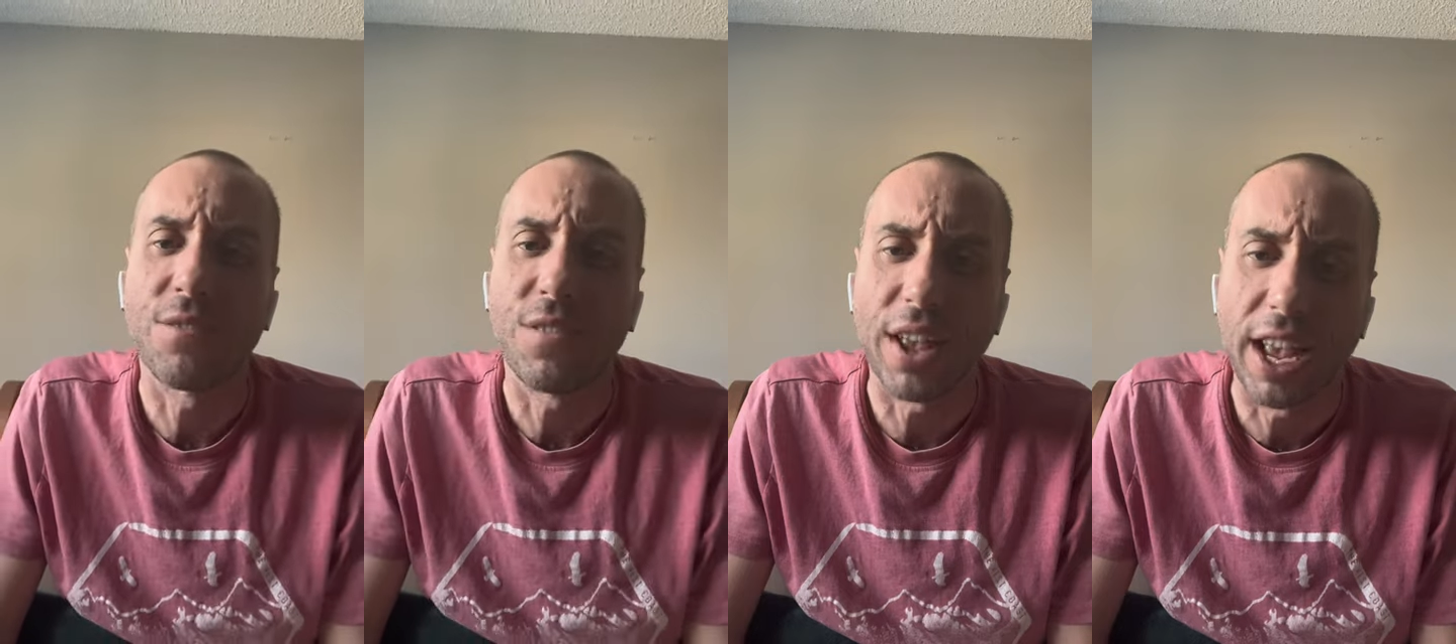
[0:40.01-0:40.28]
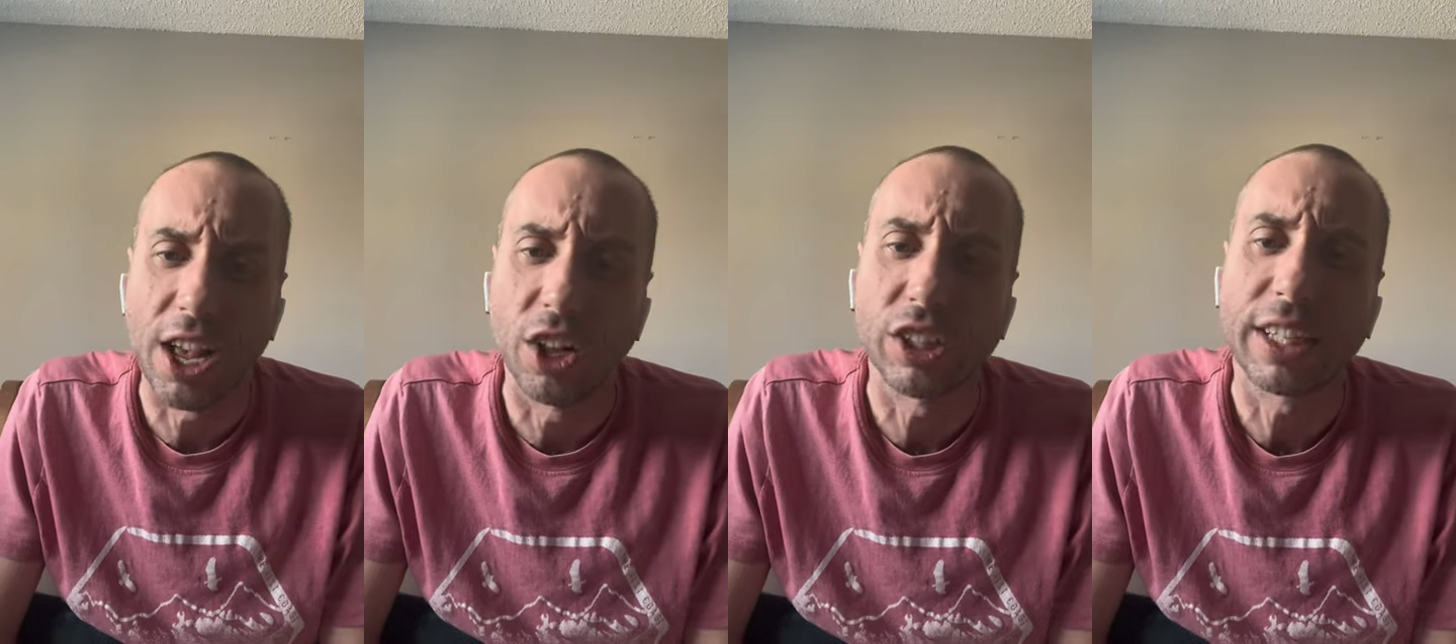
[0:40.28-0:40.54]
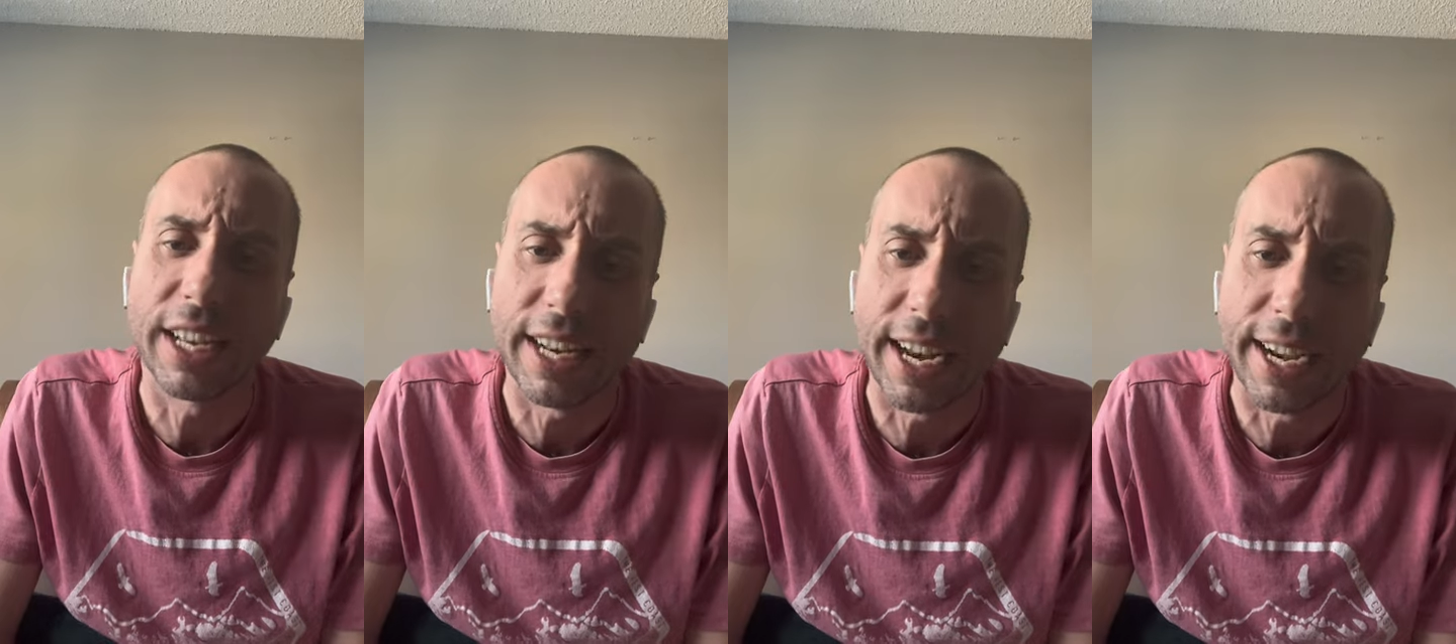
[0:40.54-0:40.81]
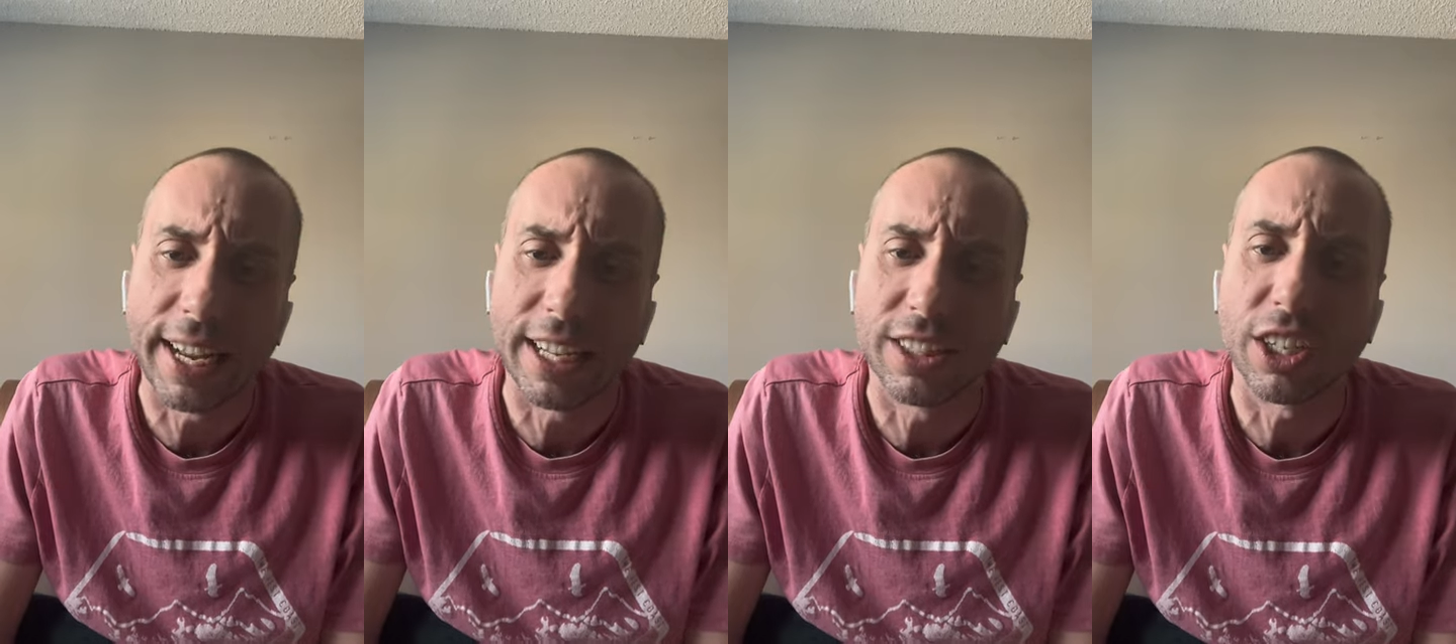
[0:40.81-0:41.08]
failed
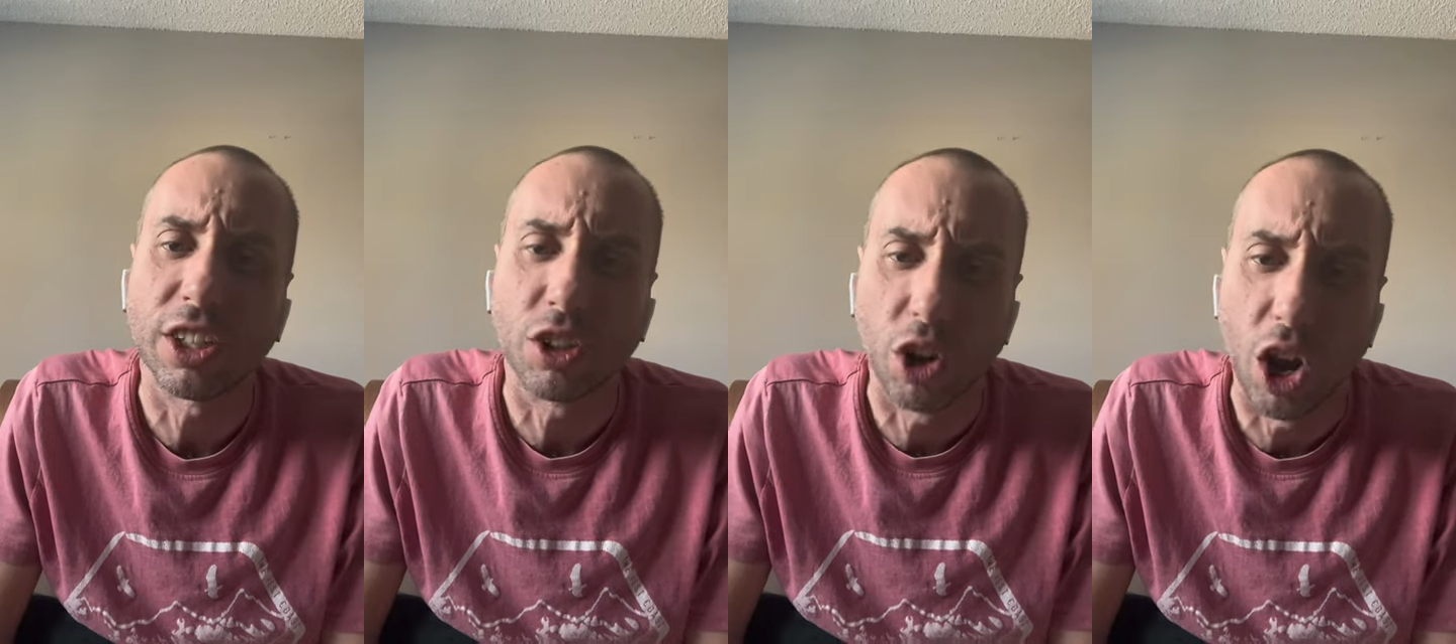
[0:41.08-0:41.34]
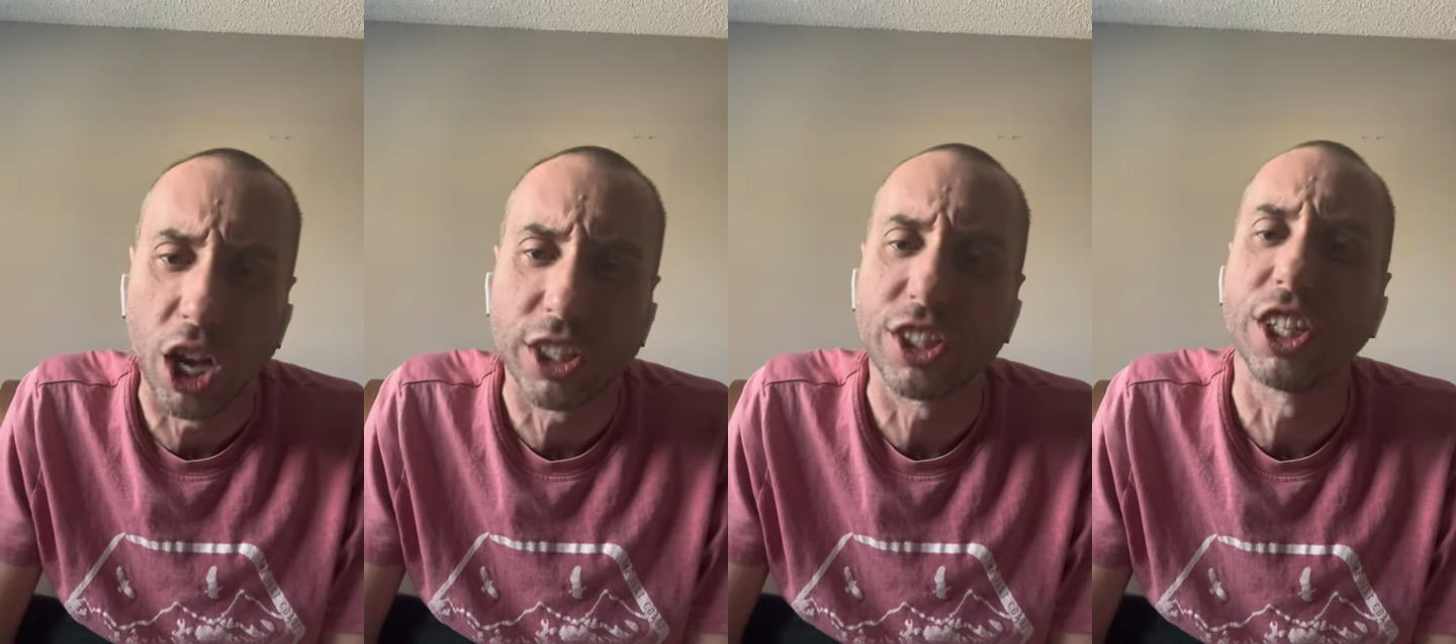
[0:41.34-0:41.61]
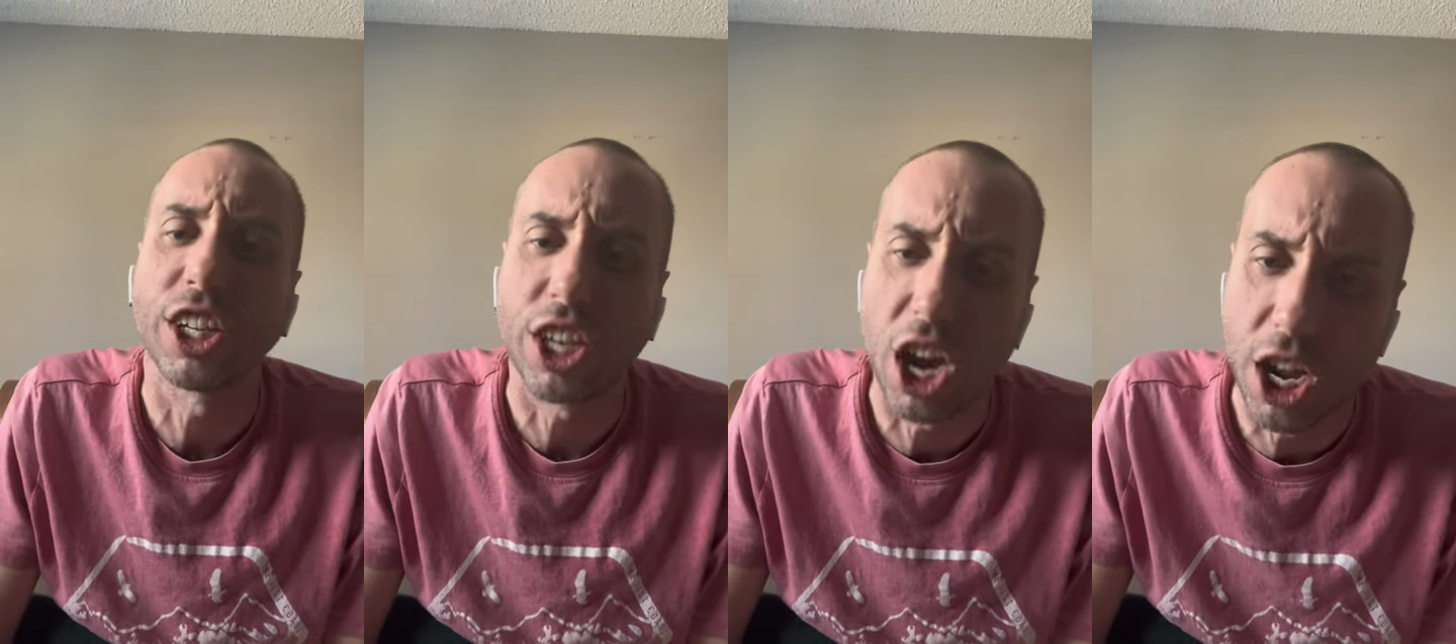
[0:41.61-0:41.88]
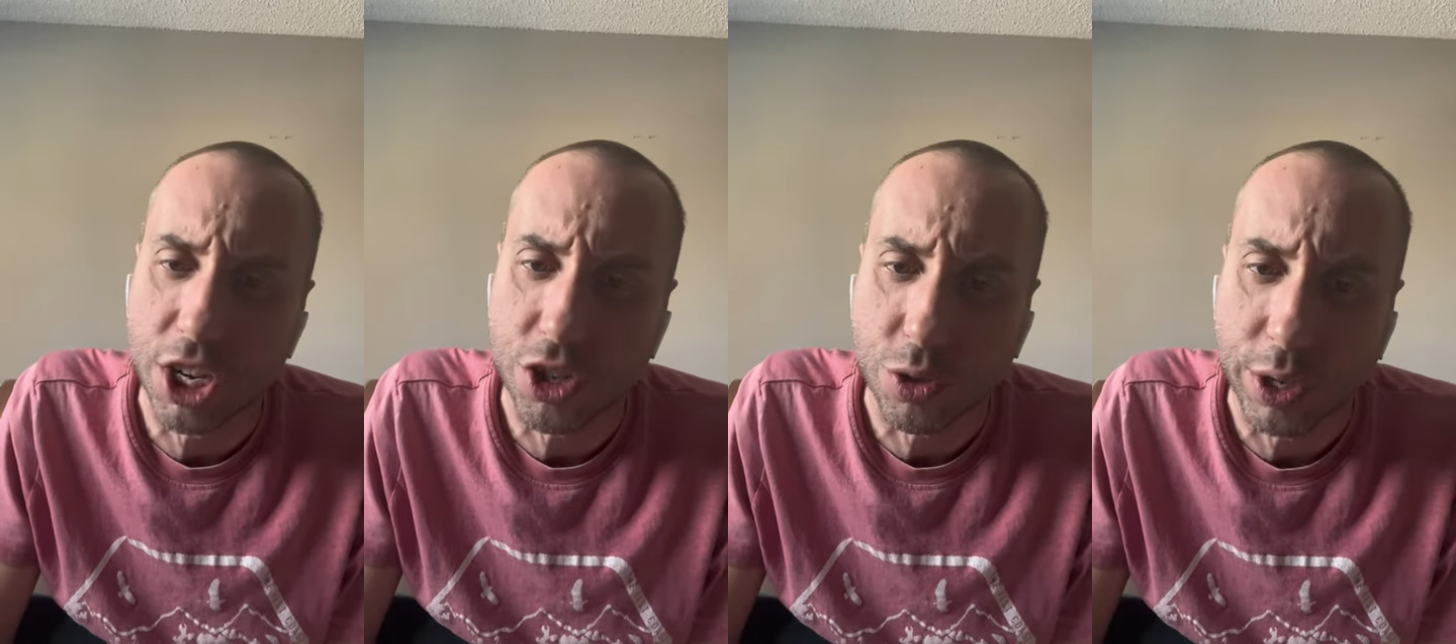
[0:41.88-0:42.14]
Canadians across the
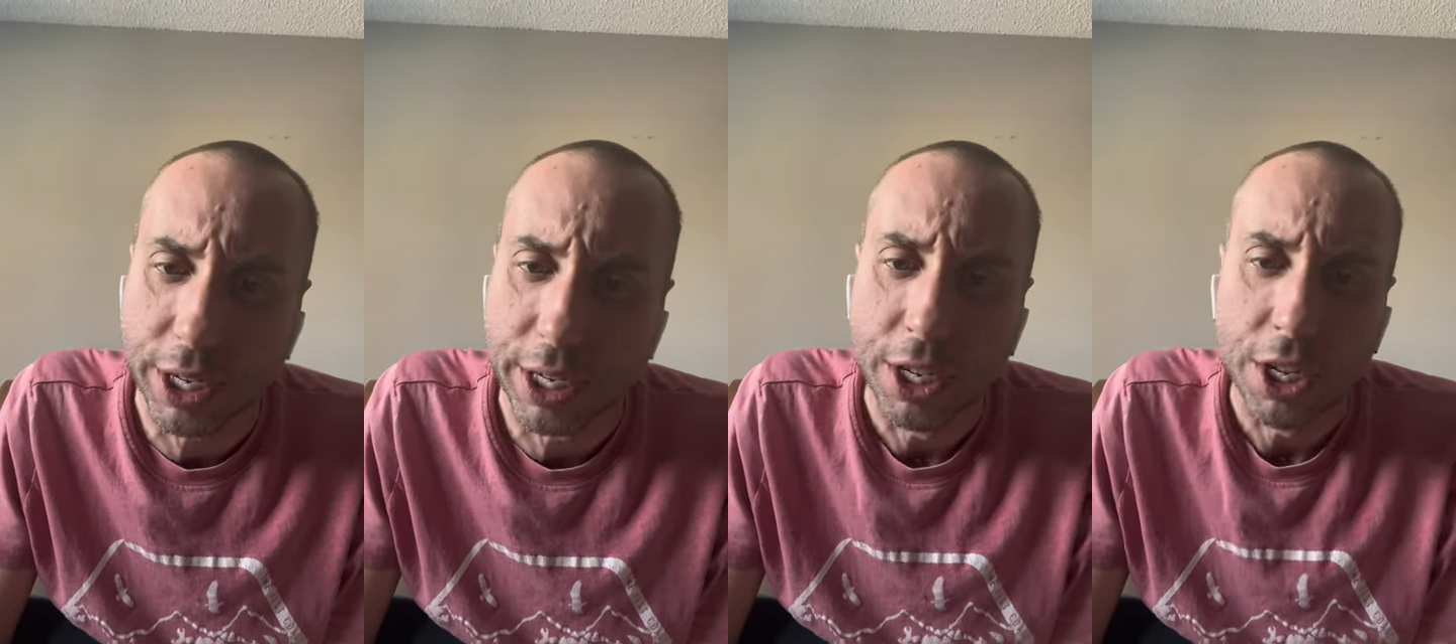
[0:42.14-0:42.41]
country.